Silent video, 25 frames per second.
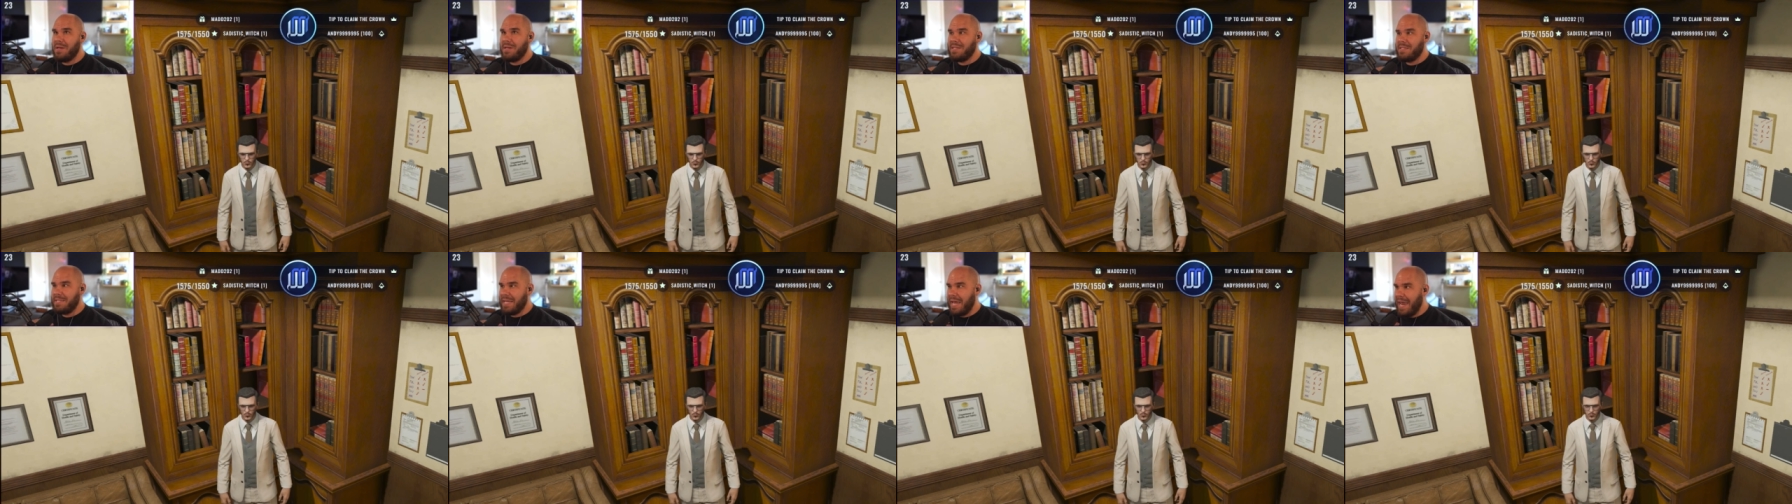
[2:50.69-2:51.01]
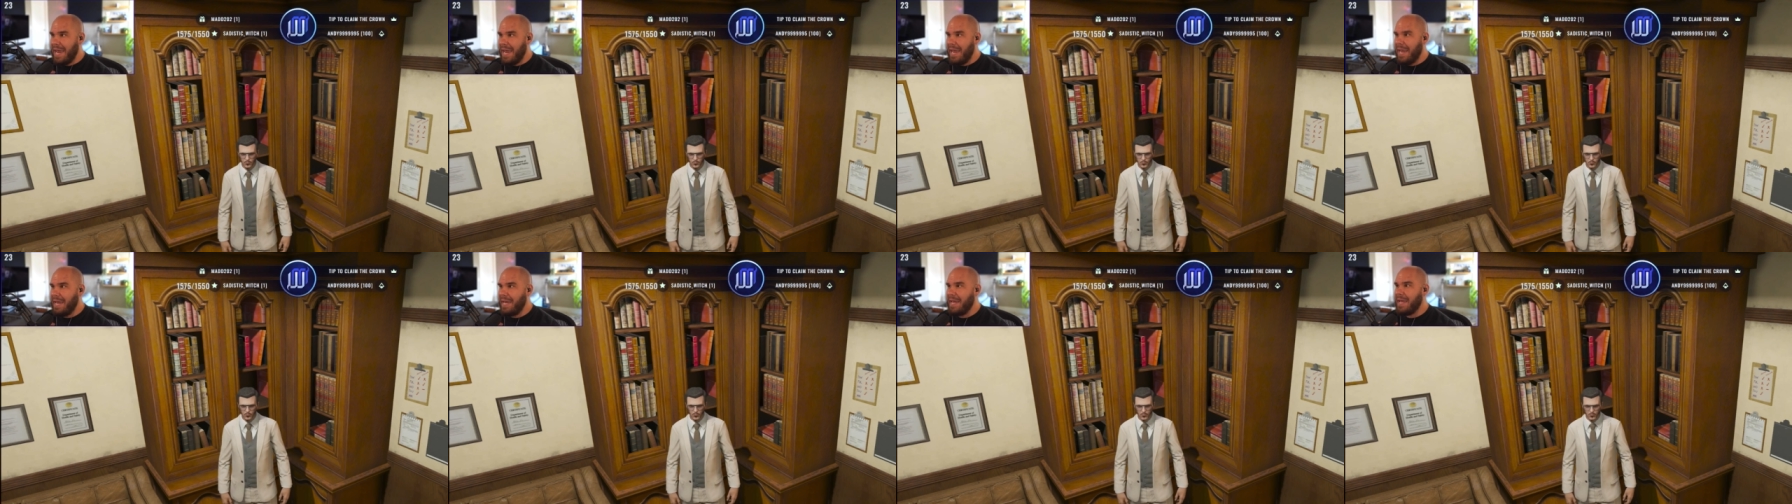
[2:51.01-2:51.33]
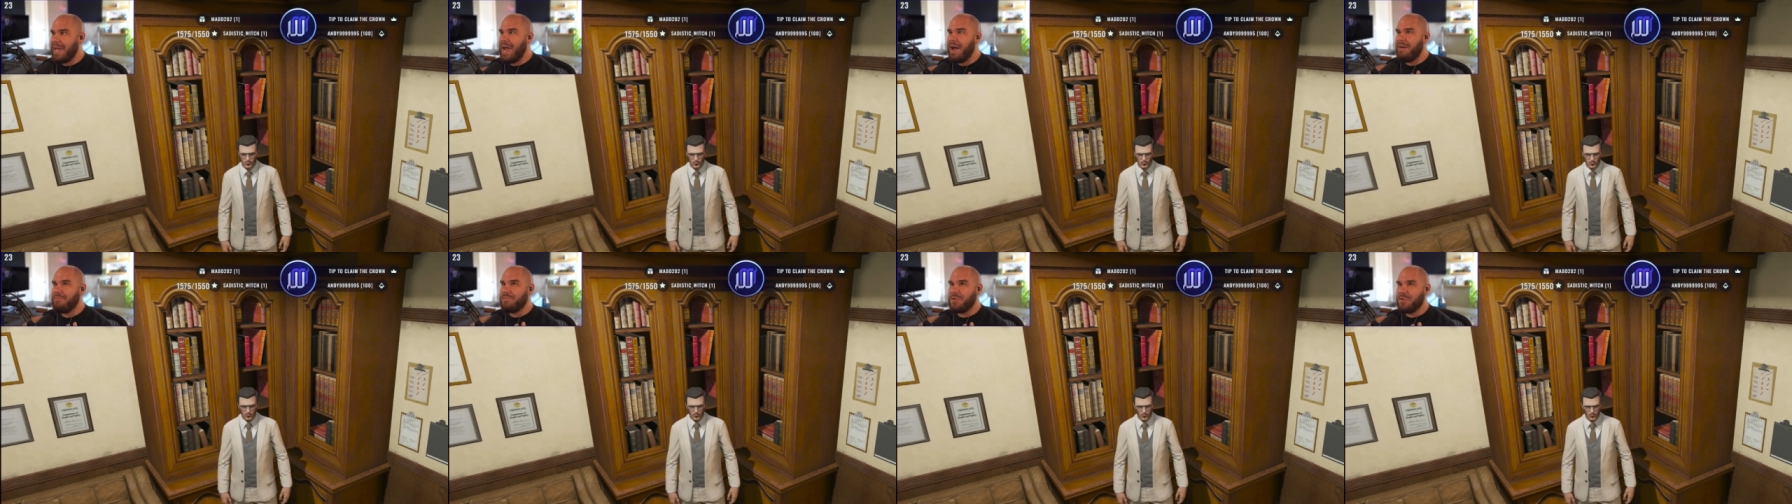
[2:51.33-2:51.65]
day
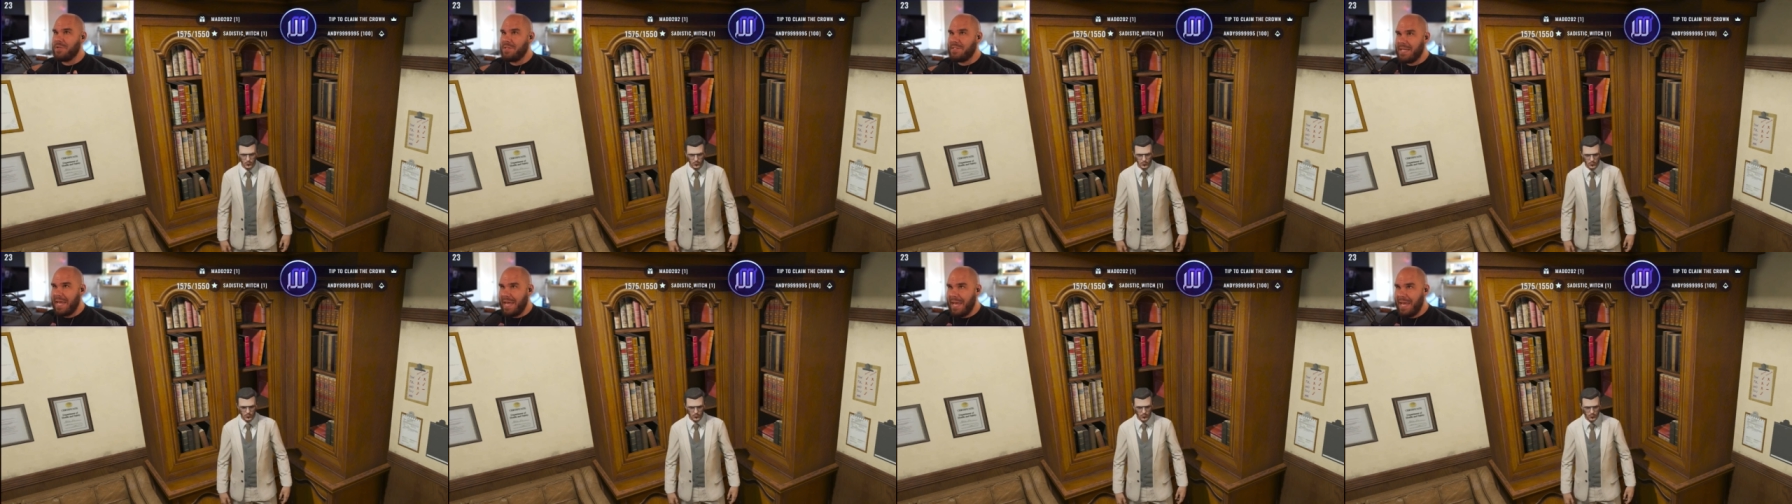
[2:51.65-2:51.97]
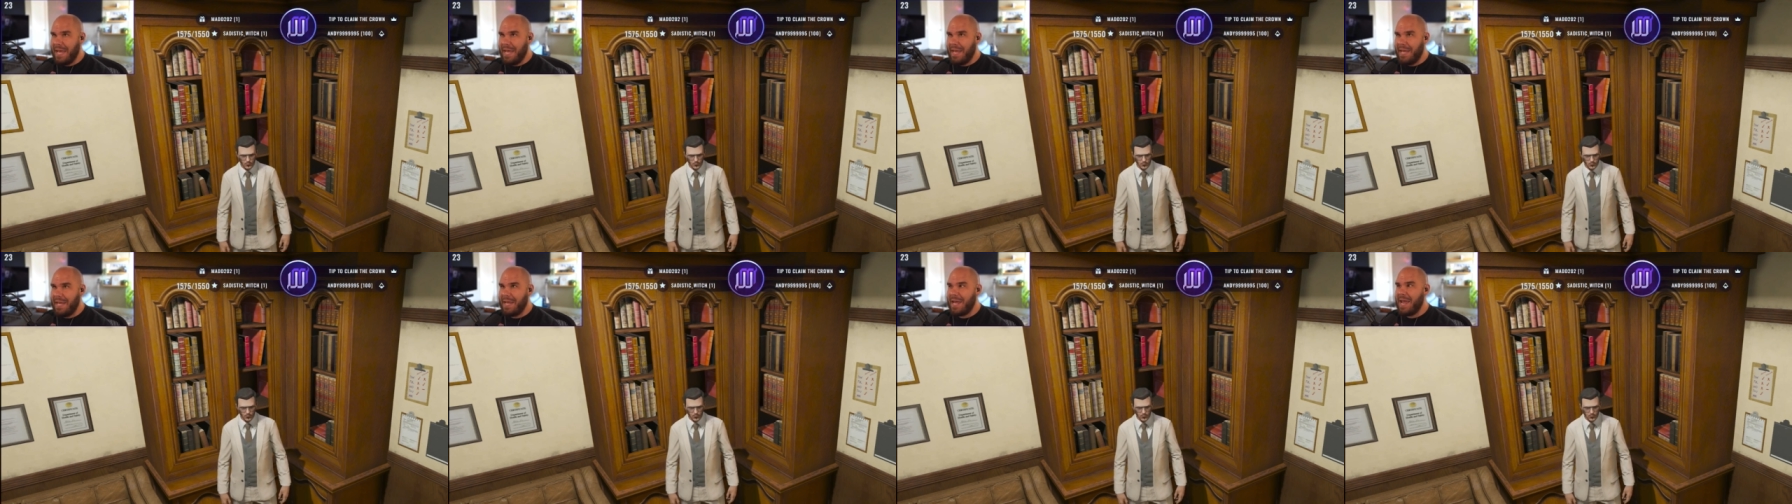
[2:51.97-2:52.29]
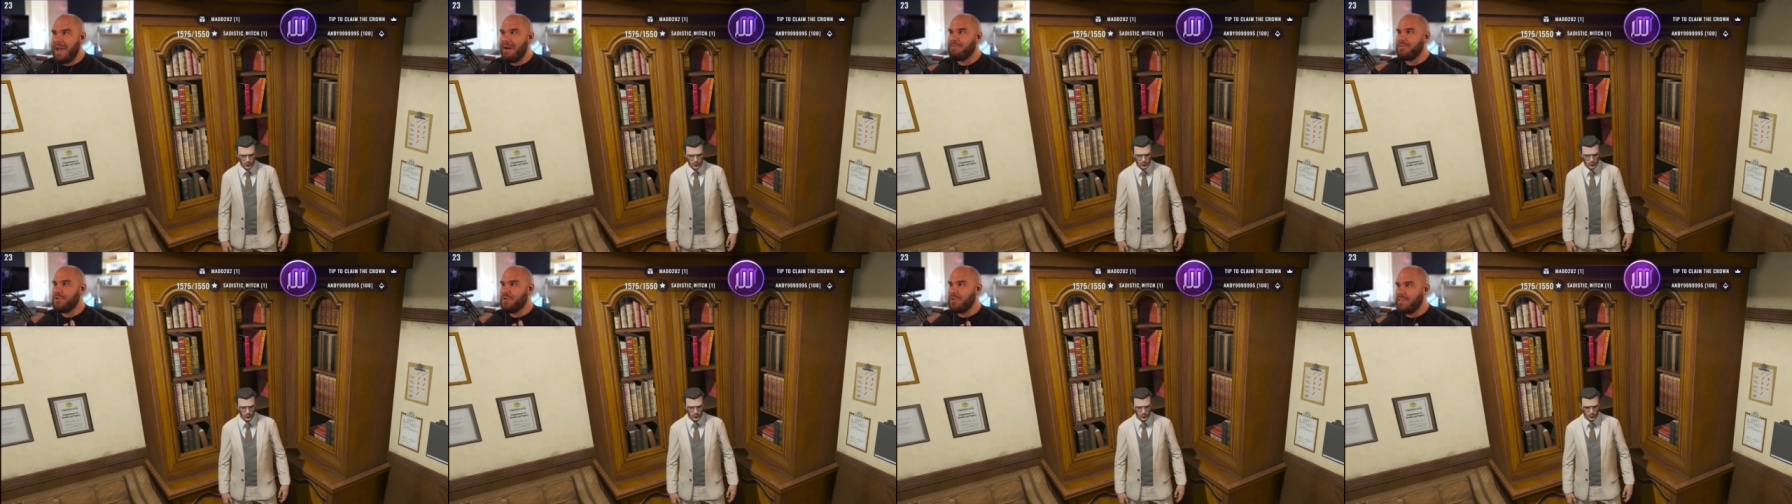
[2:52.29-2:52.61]
after day
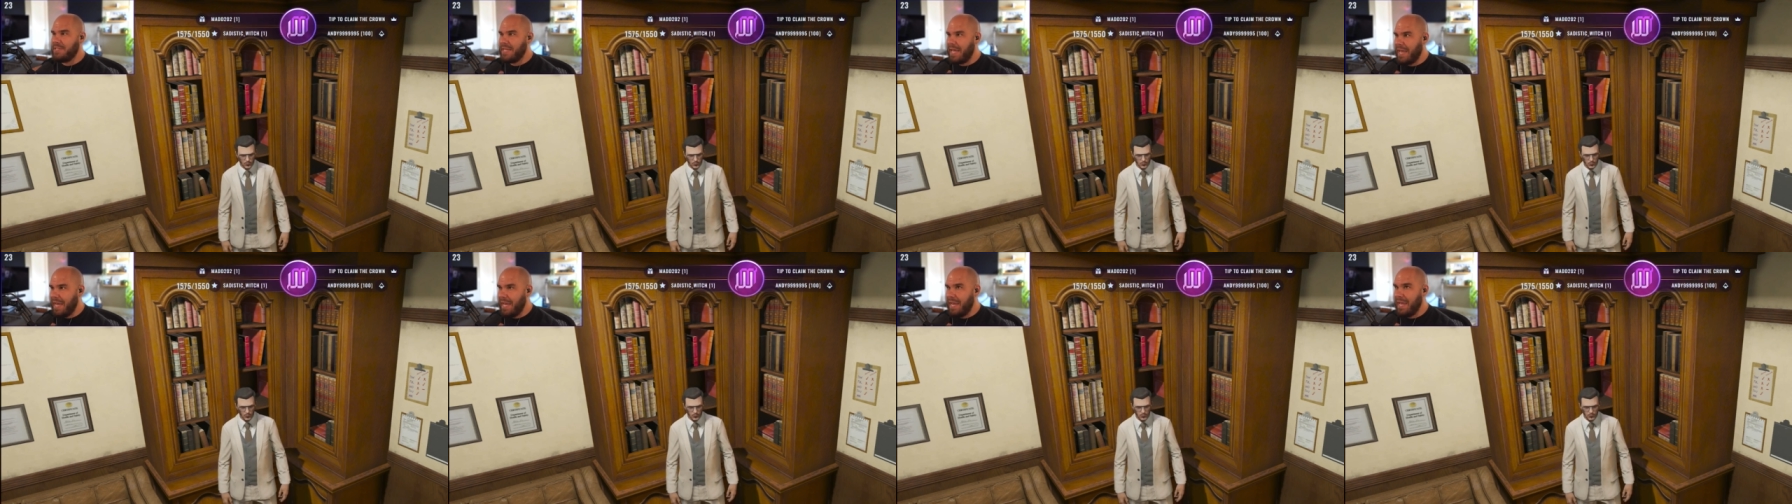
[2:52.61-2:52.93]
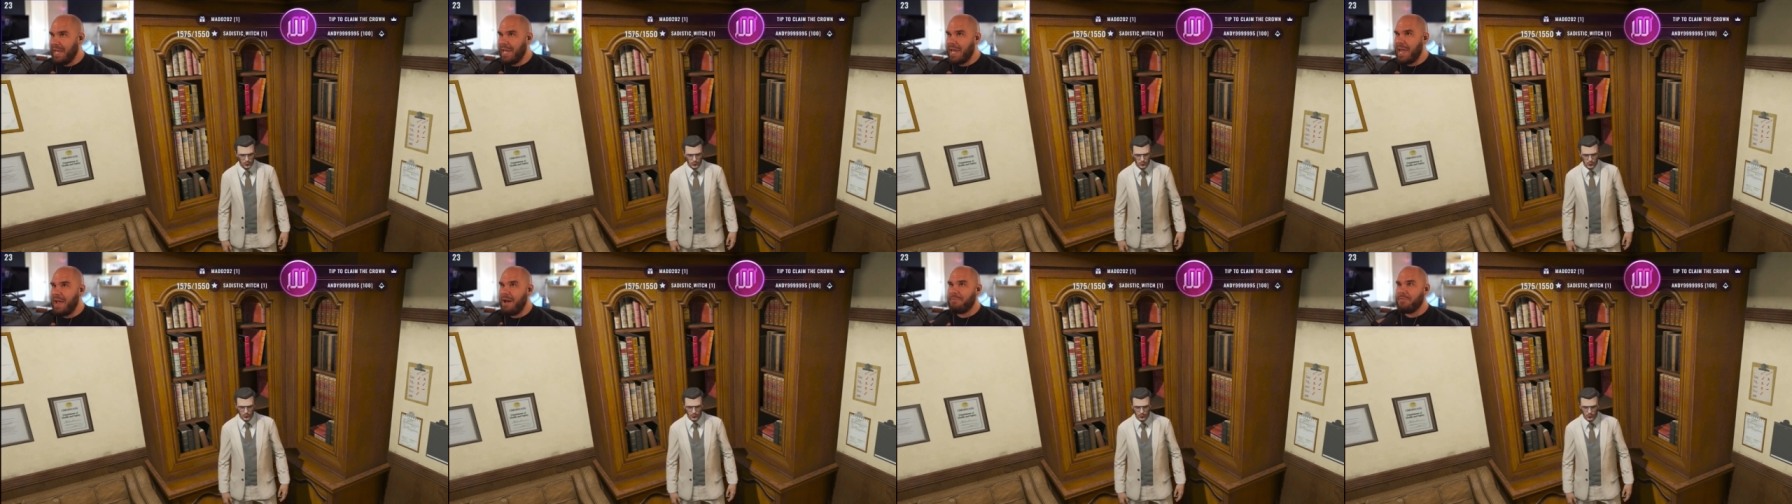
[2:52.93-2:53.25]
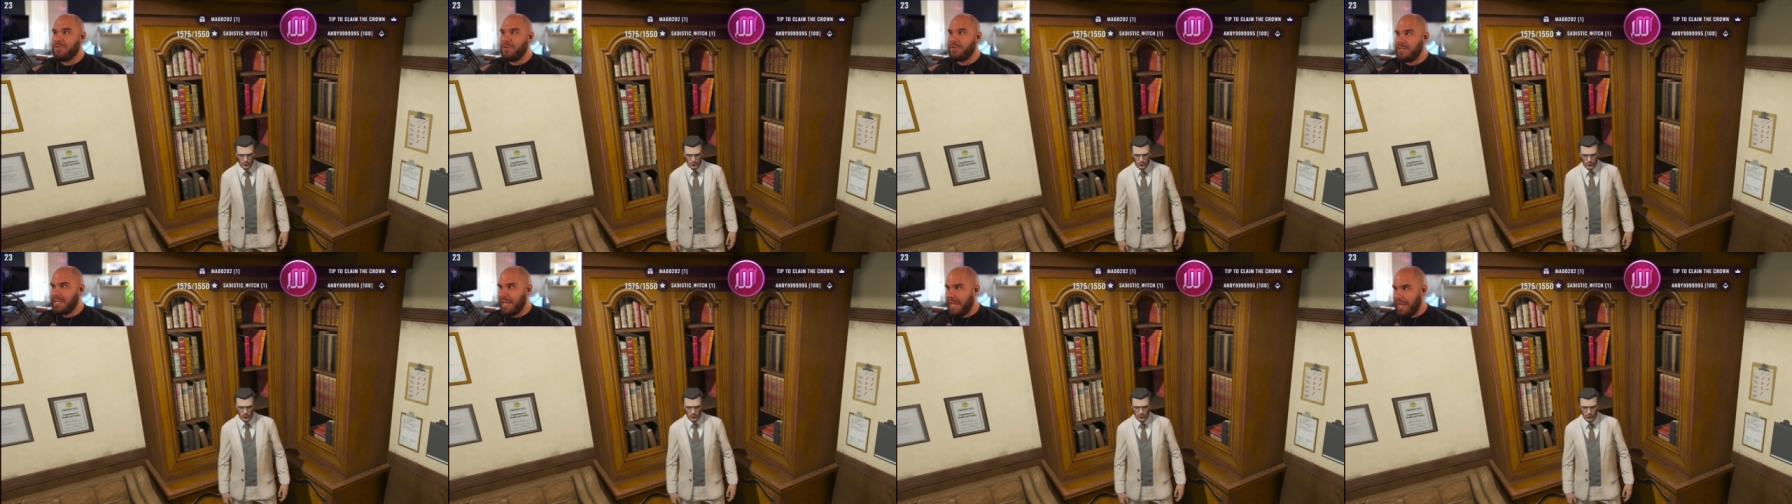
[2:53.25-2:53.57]
after day
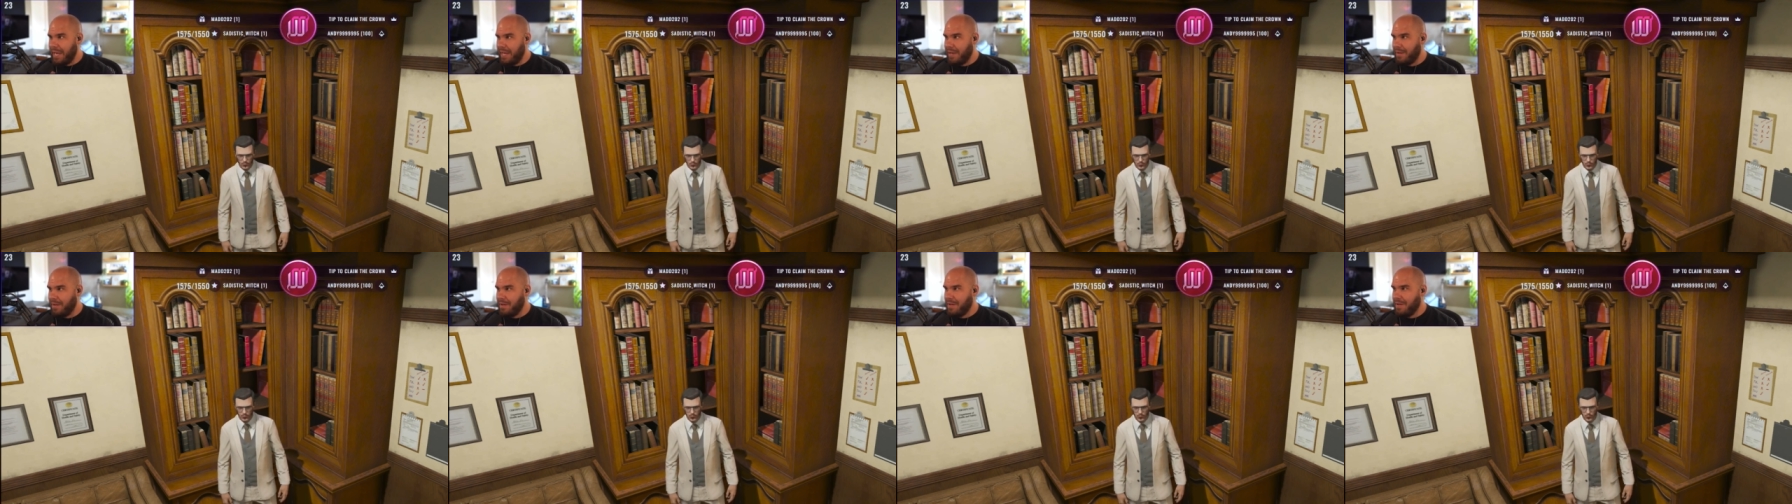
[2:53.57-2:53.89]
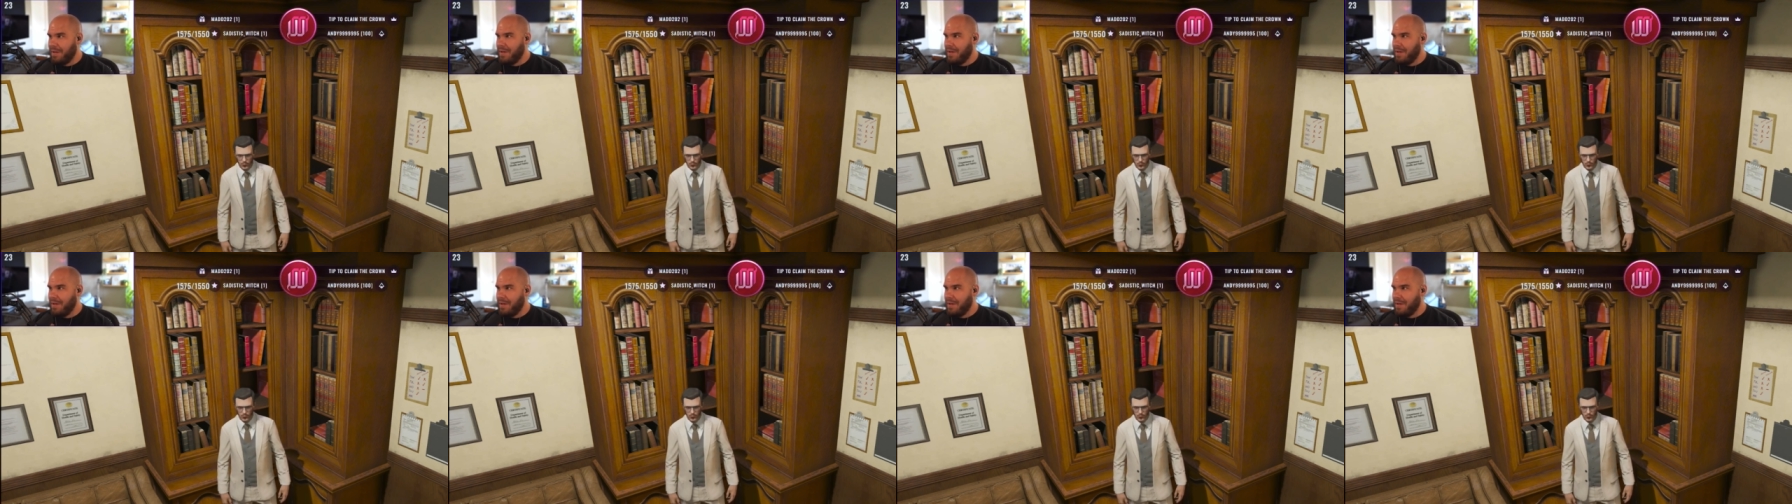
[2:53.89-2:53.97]
after day.